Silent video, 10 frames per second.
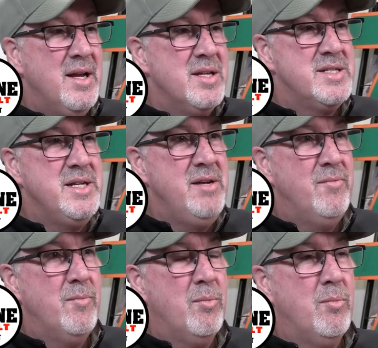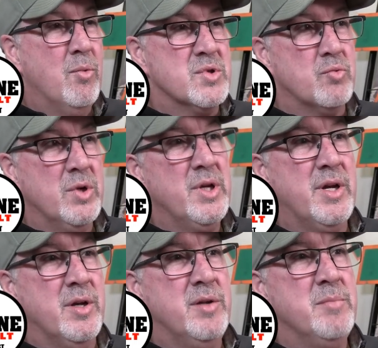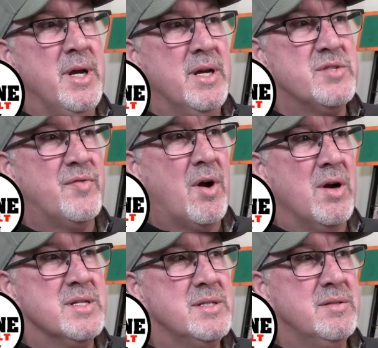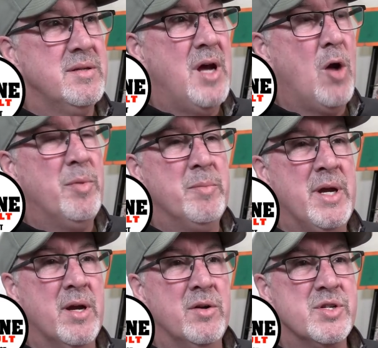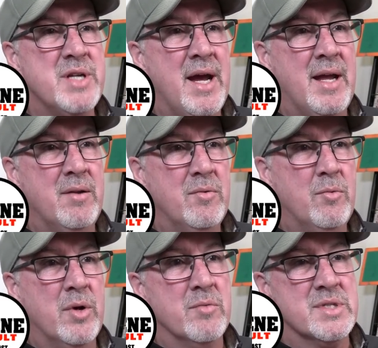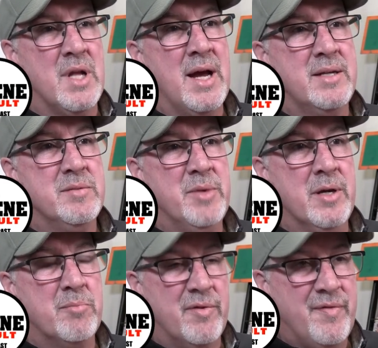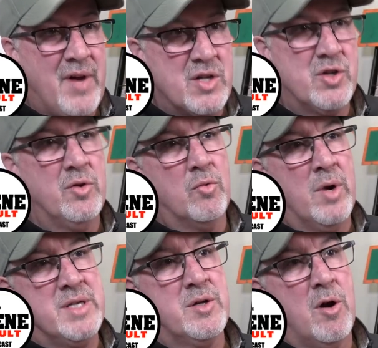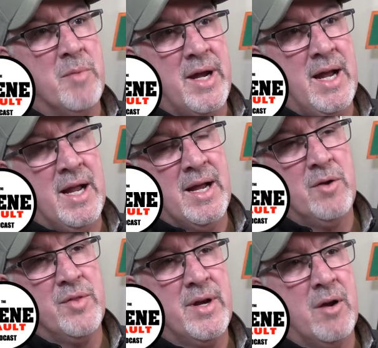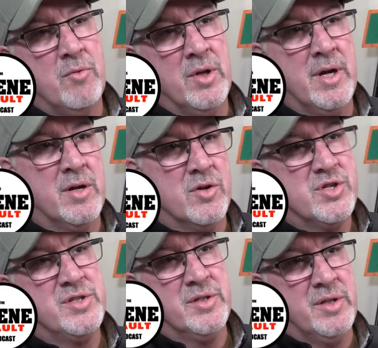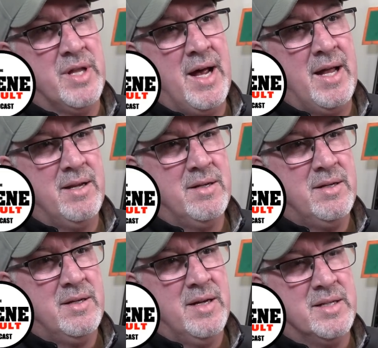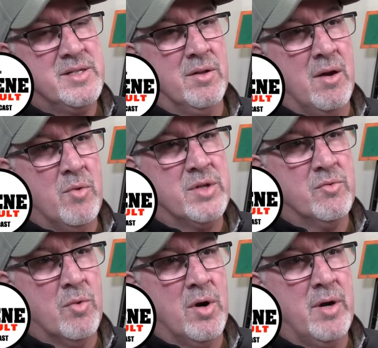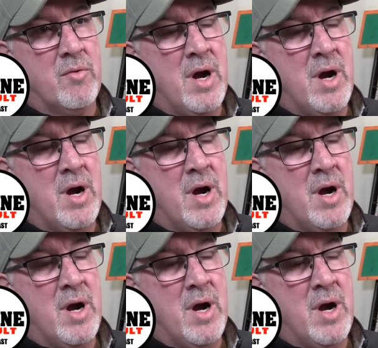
Steve was really good to me as far as helping me understand what it was like to be a professional race car mechanic. I don't think I really understood that until I went to work at